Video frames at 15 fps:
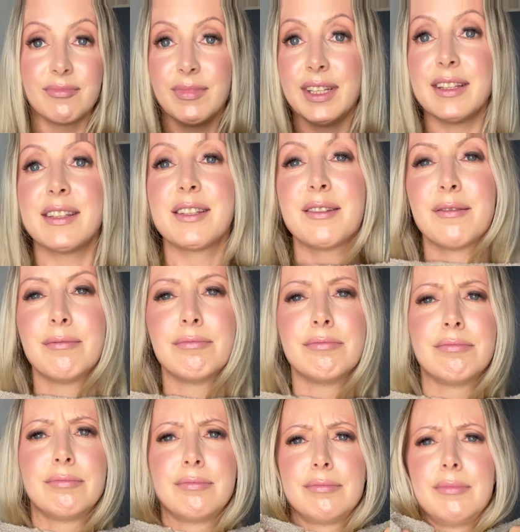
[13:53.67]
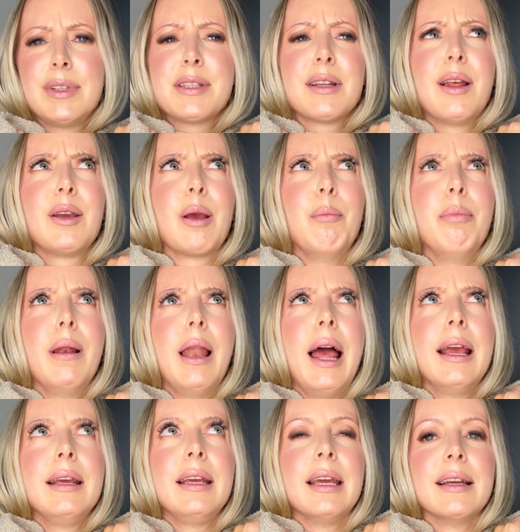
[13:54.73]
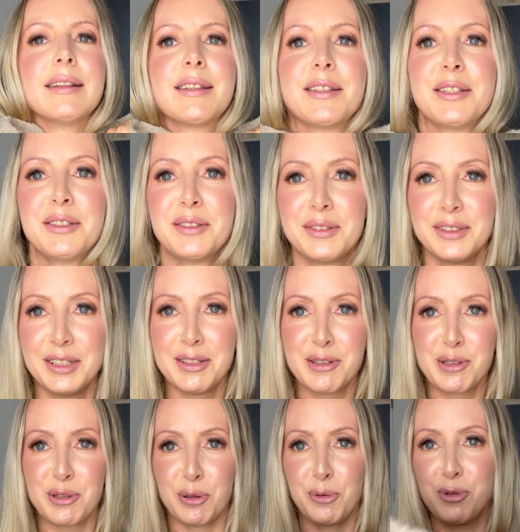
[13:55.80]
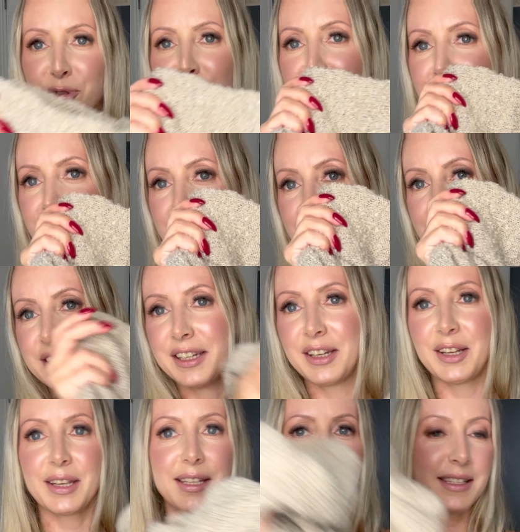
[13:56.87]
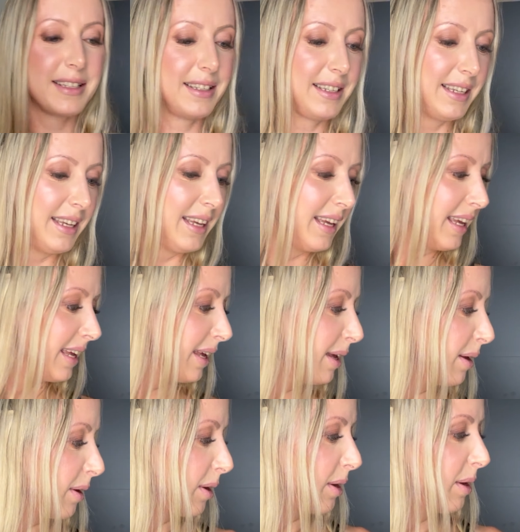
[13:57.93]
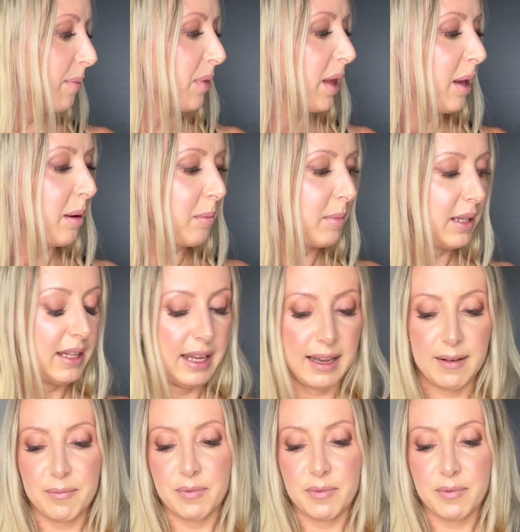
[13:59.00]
it's it's like a blanket it's so soft and nice but yeah